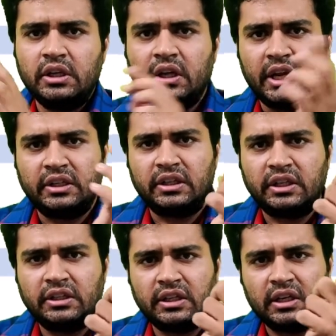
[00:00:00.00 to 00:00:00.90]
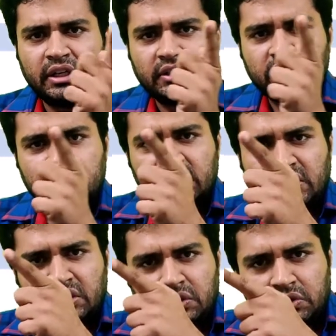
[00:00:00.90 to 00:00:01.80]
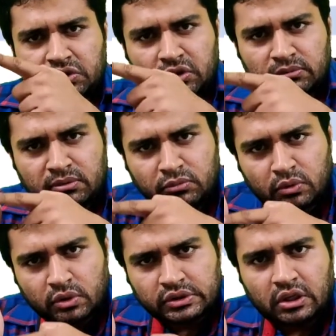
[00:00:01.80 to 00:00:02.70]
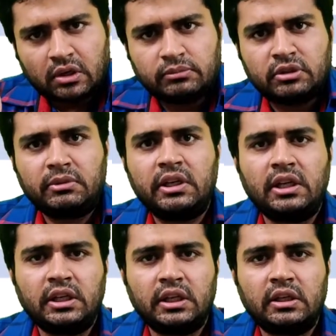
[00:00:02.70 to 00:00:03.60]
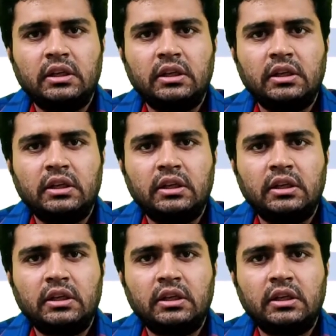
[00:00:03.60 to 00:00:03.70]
And the inner layer just continuation of the mucosa of the middle ear.